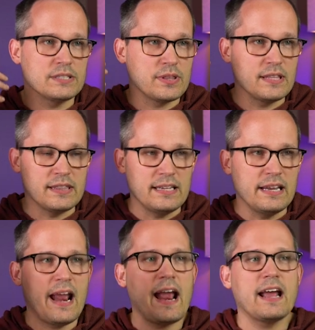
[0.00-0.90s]
within the
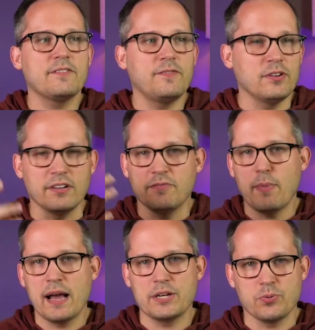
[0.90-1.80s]
handful of
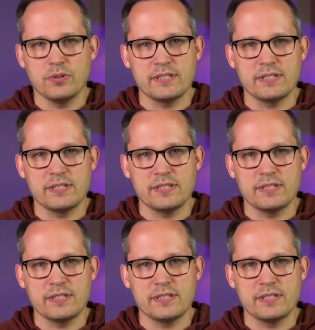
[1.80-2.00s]
modules